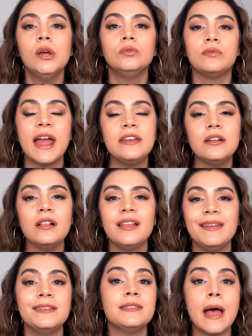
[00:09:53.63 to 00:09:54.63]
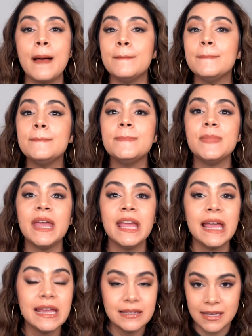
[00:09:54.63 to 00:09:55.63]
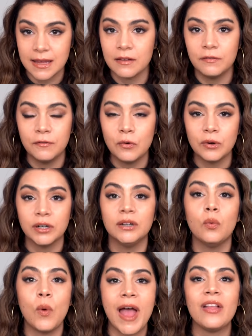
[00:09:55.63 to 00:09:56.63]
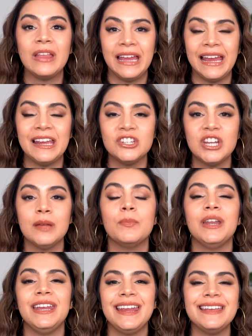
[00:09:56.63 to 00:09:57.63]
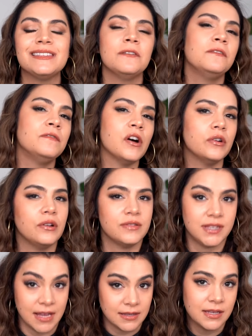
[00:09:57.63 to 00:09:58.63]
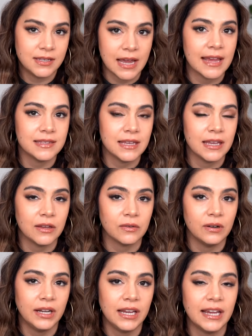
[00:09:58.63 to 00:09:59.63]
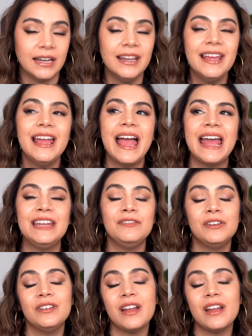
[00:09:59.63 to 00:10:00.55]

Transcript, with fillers: Retinol is a amazing for well aging, but it is a photosensitizing ingredient. And if you're